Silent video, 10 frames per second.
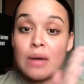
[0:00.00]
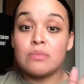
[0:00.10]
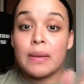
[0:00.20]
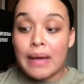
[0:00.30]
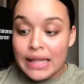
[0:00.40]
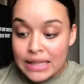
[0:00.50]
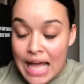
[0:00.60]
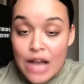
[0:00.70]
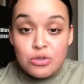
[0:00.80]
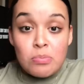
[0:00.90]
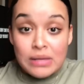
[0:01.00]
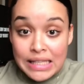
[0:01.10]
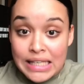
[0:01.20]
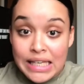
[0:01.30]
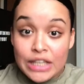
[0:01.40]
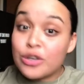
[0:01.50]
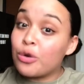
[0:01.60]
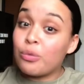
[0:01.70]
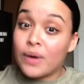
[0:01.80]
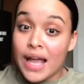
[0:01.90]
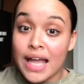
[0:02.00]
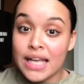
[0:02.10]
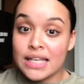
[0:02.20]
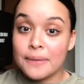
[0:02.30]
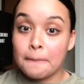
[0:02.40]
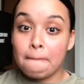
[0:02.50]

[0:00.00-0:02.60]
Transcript: I'm like, my thighs were bleeding, they were red.